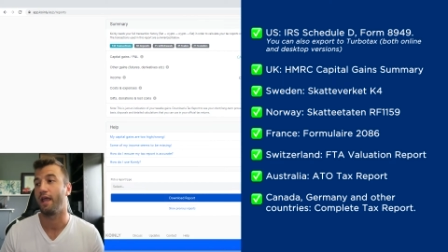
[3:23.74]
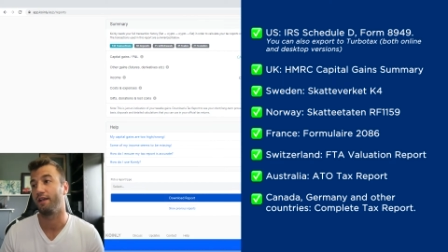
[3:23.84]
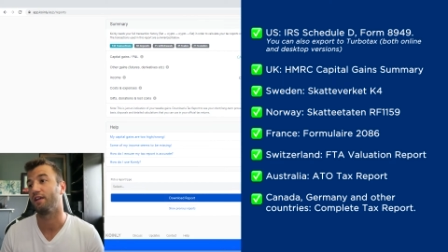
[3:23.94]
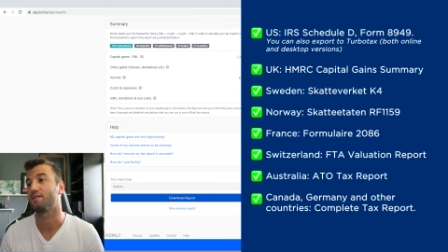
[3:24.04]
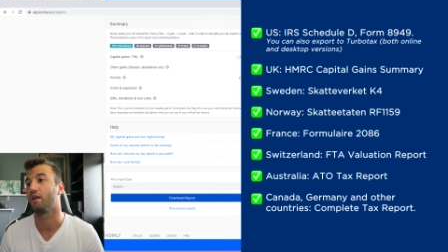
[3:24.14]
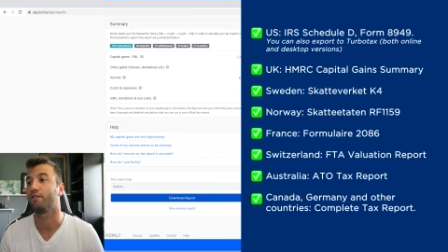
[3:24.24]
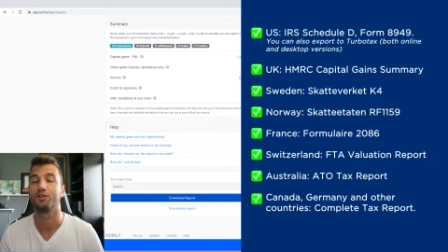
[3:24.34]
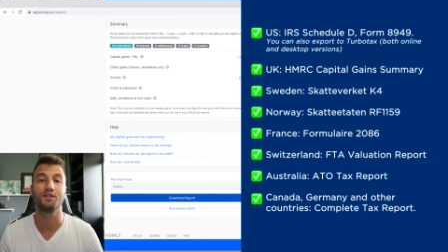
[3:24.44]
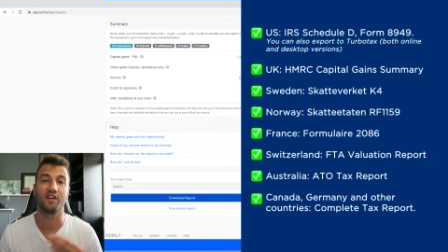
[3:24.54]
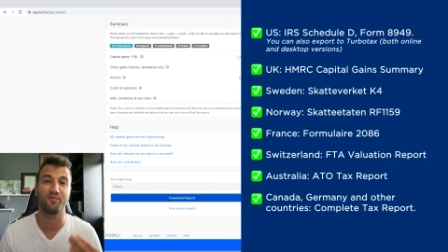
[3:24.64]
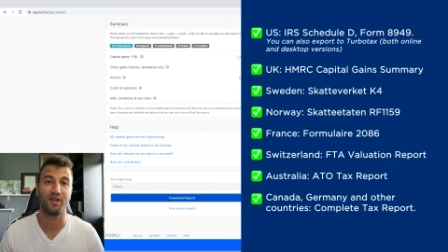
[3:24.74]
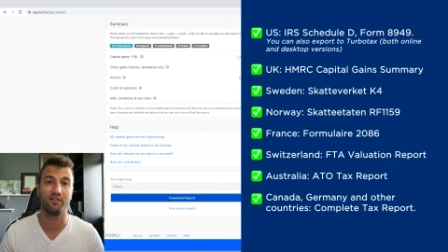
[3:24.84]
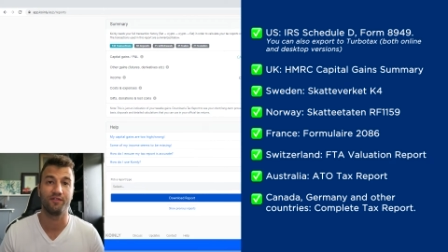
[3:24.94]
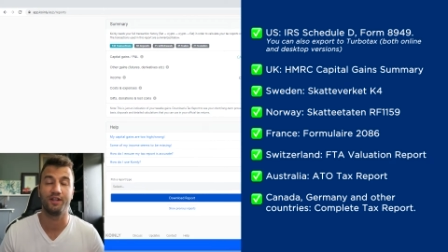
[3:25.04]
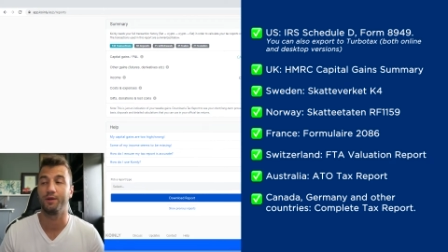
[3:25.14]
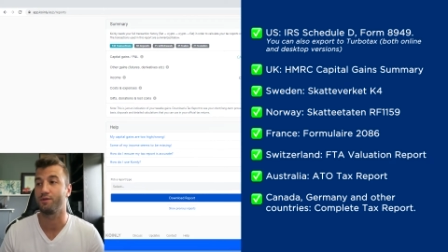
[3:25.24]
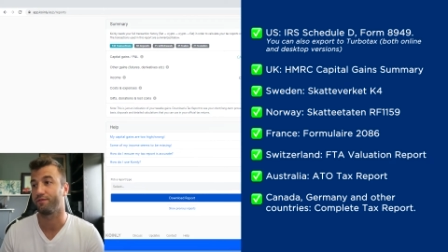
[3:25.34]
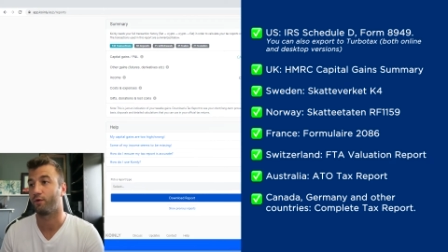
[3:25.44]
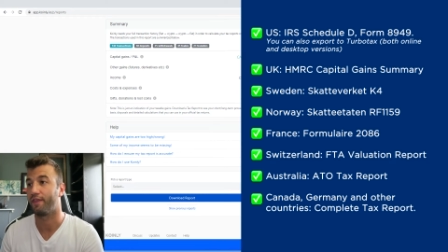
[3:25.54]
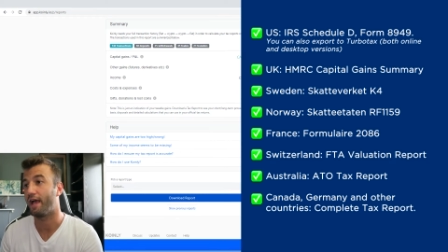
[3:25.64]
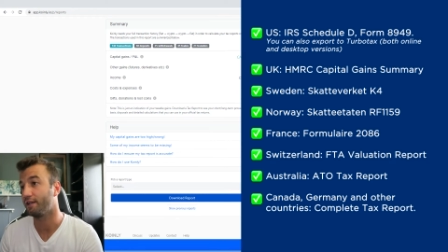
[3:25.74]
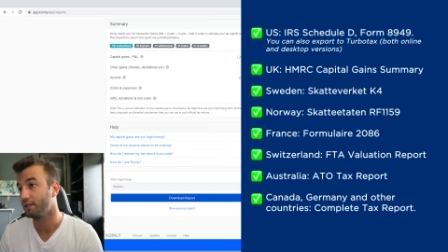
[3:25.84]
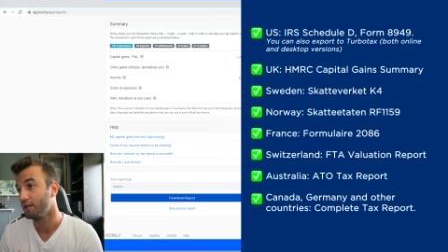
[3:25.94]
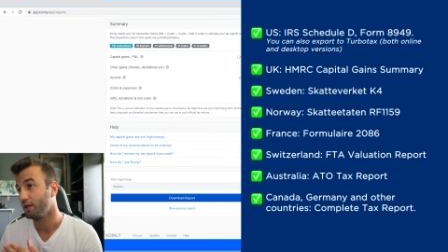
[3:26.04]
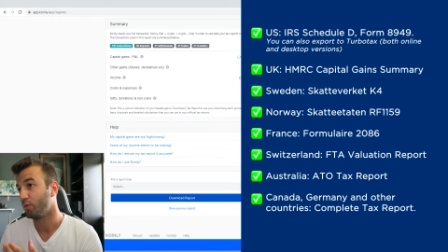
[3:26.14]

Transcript: and desktop versions. I've made videos for that.